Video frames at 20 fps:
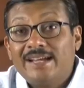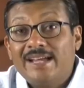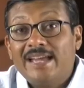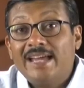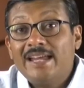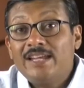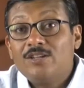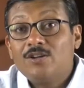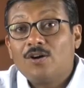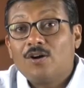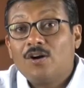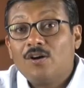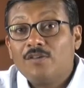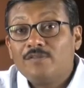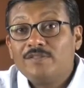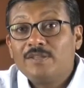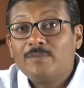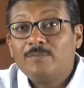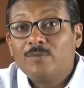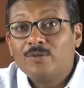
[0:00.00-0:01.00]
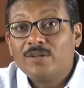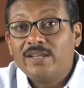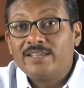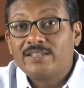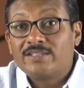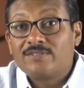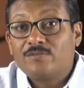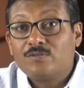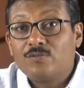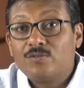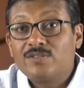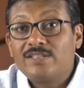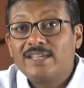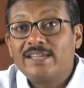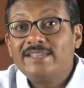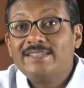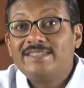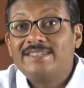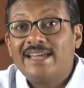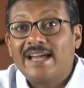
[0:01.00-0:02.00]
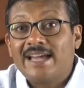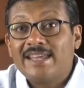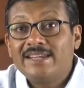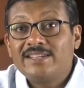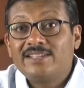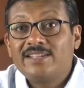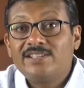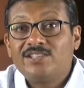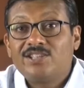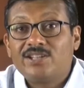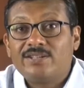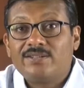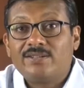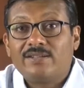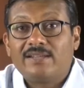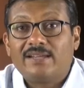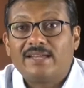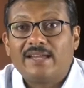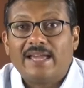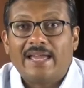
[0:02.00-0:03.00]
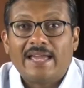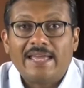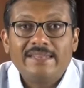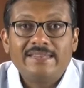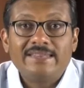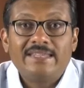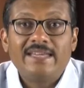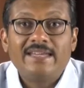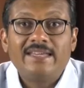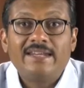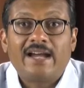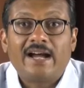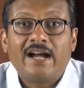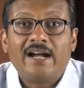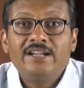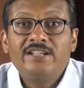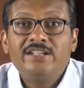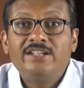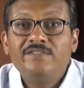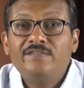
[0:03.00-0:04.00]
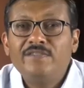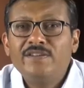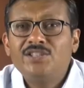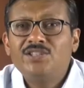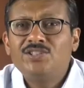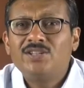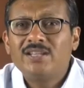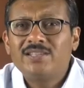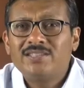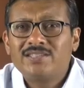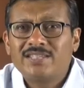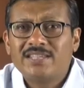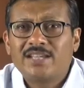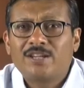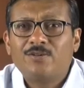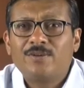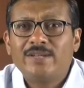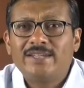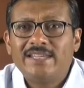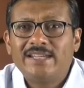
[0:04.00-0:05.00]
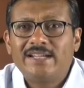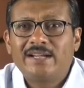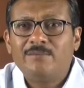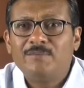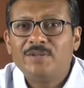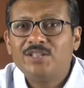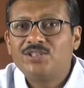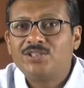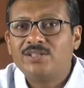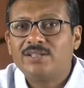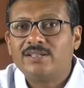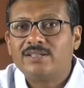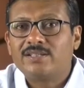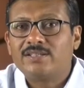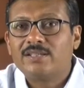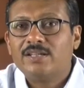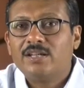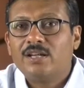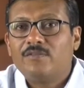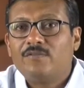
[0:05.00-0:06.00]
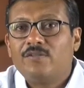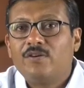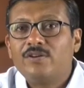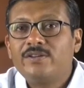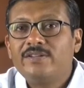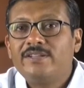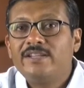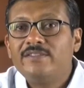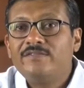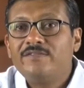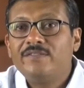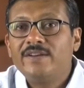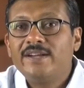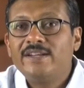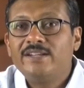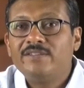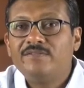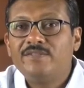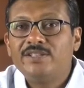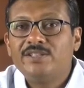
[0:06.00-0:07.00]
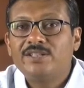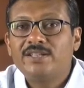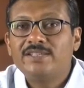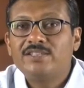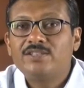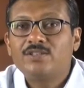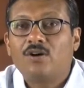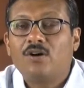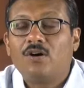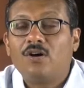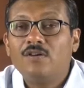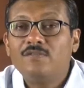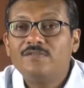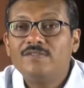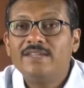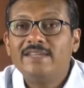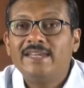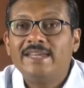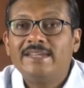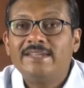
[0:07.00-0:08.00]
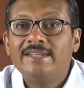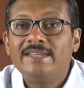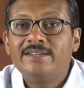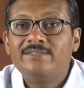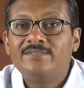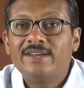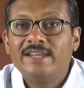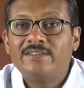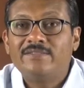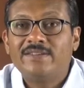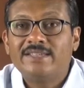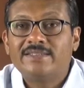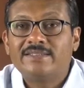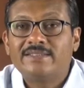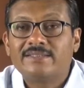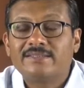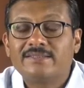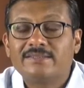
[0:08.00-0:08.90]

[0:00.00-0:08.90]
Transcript: head of the police force is Director General and there are divisional security commissioners for different divisions of the Indian Railways.